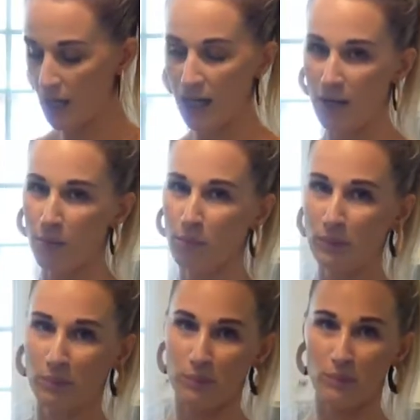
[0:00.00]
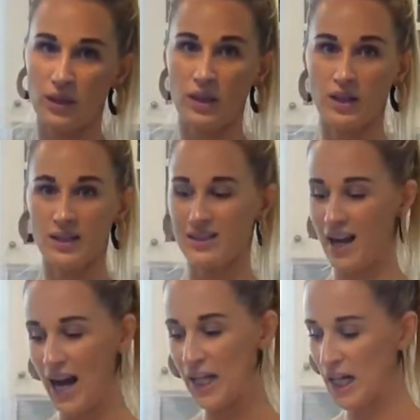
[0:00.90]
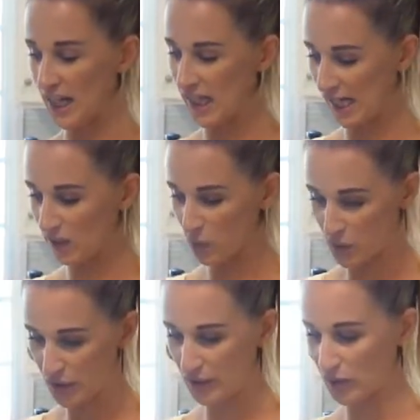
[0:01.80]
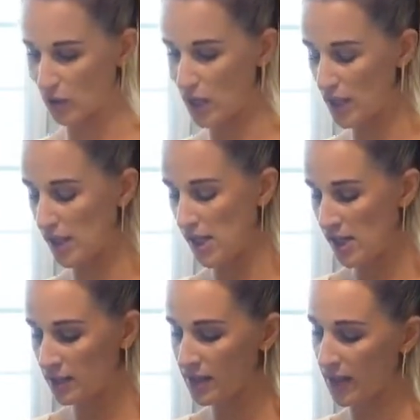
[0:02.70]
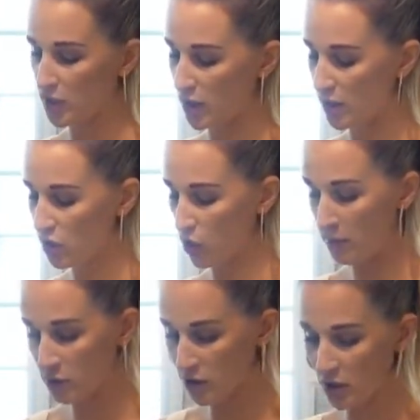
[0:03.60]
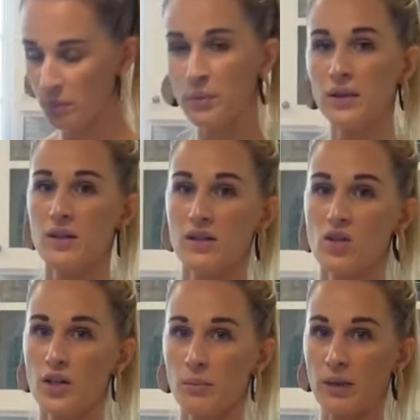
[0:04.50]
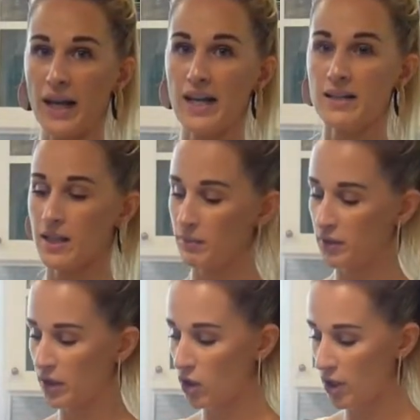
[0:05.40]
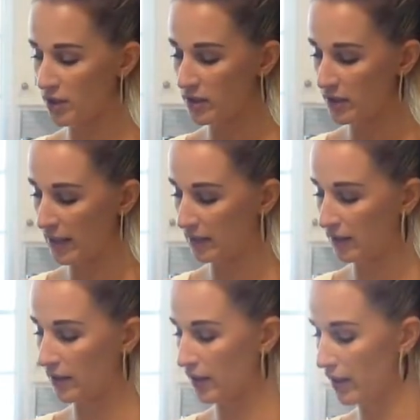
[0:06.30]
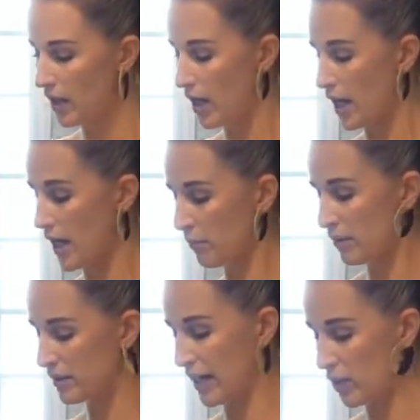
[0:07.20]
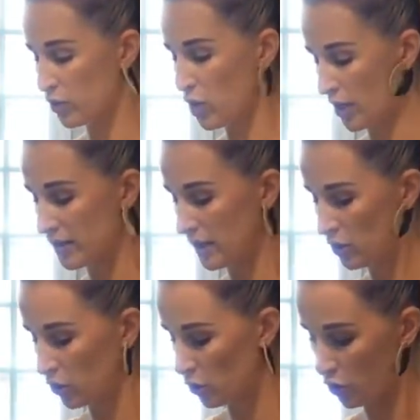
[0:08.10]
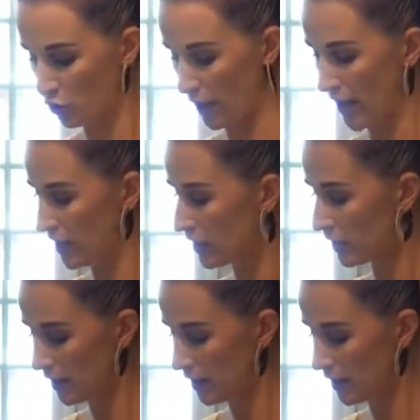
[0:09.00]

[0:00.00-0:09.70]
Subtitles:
but being a designer, I like those little touches. So I'm just going to put this on a plate, and I'm going to let the potatoes continue to drain.